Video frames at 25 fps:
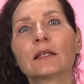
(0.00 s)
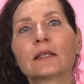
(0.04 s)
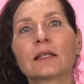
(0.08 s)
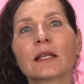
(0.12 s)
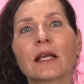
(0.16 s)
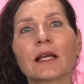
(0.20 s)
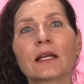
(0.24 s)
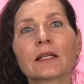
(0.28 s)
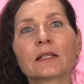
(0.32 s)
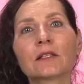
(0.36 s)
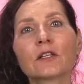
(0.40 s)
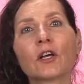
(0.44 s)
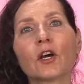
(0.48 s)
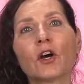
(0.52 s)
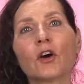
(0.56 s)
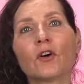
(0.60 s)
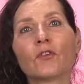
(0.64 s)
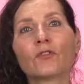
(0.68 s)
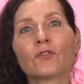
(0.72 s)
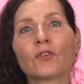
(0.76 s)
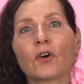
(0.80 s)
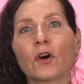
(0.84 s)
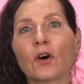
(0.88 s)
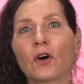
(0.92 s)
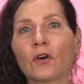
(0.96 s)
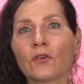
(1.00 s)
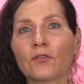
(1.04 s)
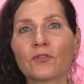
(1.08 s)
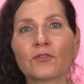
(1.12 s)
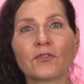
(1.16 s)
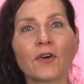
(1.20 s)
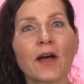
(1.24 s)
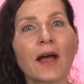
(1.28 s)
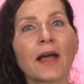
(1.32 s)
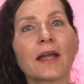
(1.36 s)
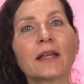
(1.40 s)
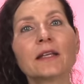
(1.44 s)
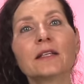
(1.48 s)
that for
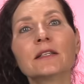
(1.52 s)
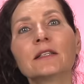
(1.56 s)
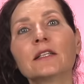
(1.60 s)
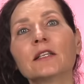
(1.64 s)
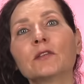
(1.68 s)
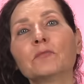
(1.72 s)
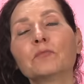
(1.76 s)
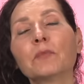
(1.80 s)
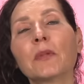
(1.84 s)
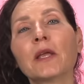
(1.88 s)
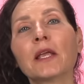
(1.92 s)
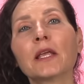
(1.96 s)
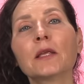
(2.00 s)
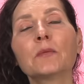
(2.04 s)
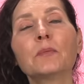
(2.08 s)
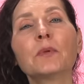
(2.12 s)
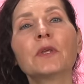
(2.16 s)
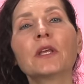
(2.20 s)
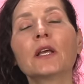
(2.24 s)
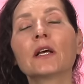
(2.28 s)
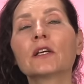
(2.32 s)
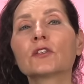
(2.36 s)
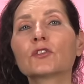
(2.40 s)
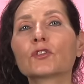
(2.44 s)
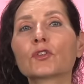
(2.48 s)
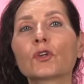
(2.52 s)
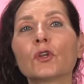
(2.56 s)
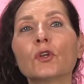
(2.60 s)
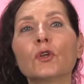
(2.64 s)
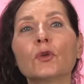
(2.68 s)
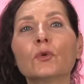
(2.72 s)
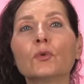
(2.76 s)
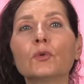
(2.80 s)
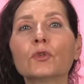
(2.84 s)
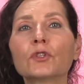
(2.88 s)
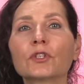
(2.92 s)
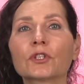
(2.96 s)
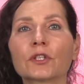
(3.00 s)
finding maybe a
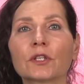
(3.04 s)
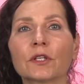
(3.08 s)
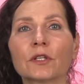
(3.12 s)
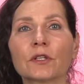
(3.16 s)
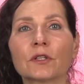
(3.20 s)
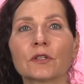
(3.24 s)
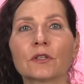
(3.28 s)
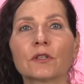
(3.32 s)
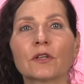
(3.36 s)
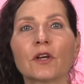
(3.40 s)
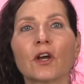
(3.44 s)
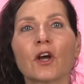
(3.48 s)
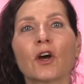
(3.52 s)
solution